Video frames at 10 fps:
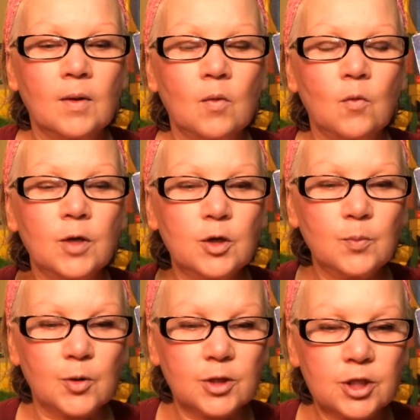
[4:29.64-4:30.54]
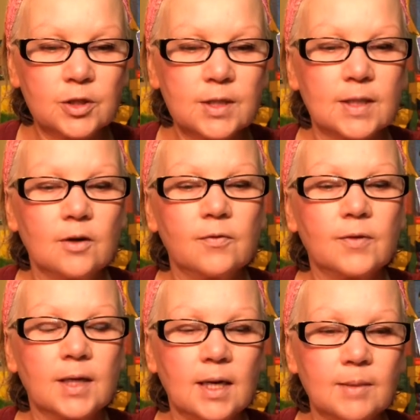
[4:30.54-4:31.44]
when you push yourself,
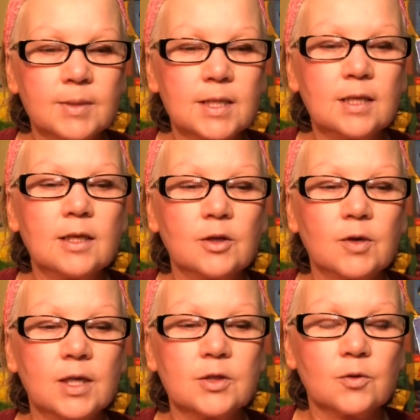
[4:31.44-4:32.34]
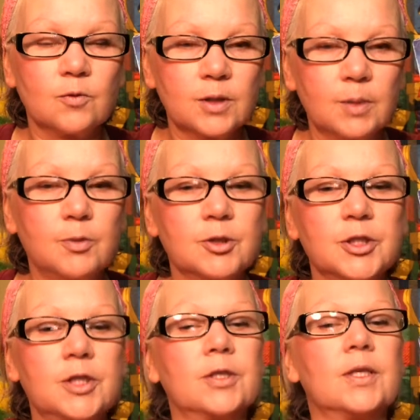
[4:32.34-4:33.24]
like, and I'm seeing that you guys are really
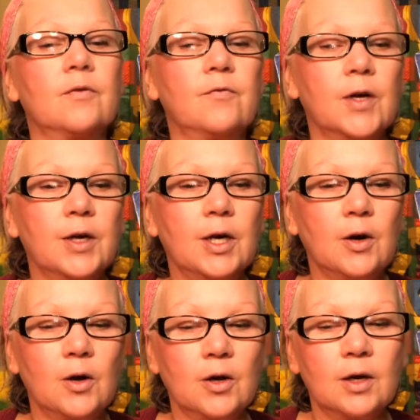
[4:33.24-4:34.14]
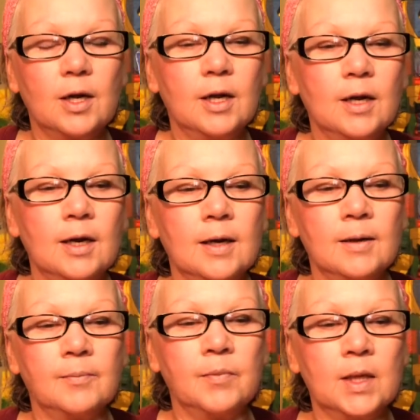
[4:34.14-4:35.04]
pushing yourself very hard
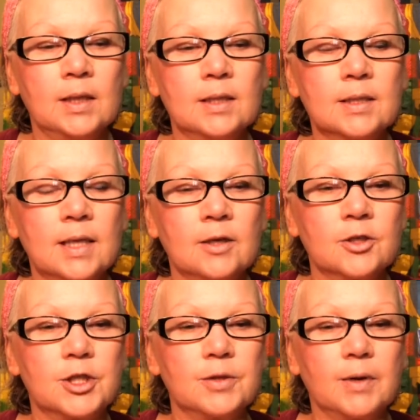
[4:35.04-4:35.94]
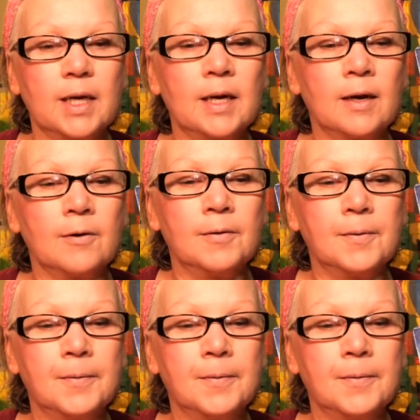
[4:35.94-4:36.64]
in this energy right now,